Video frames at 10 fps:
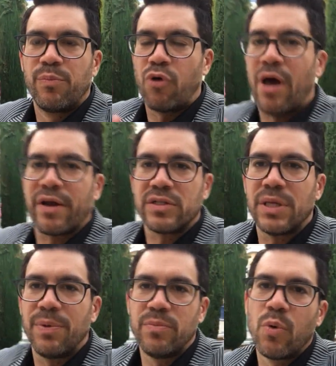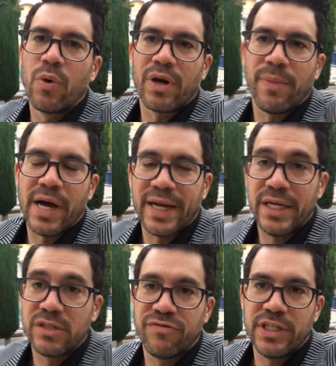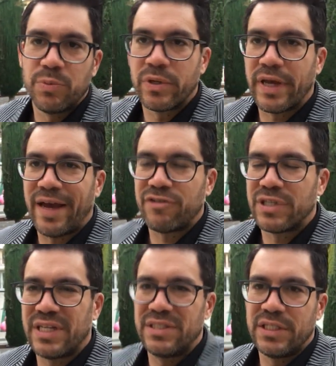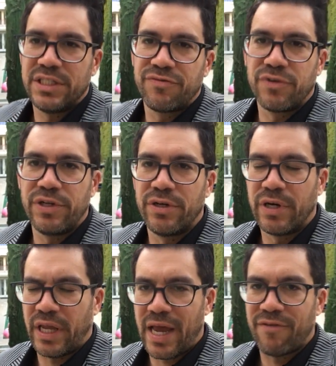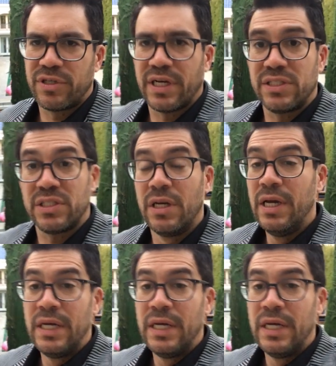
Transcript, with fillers: products that people want to buy. He does Facebook advertising and different internet advertising.